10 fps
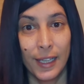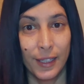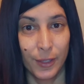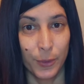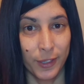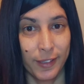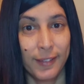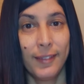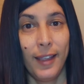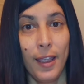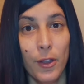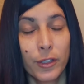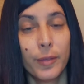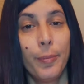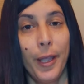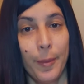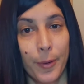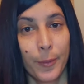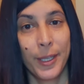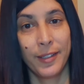it will stay on the
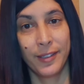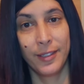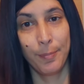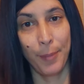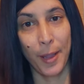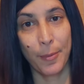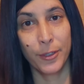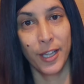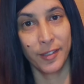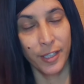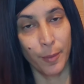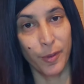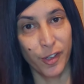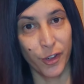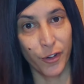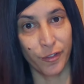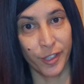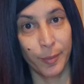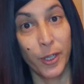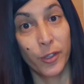paper because the paper doesn't absorb
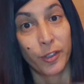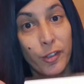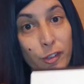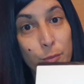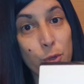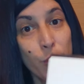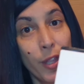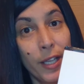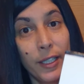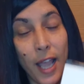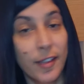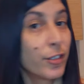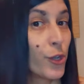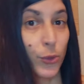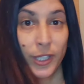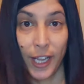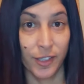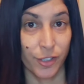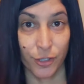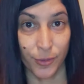it because it's smooth and it has no
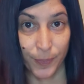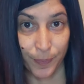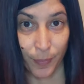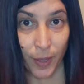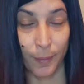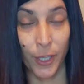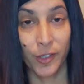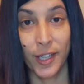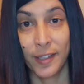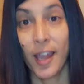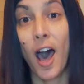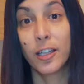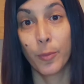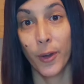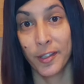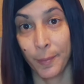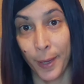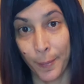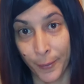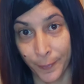texture, because that's hot press
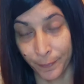paper.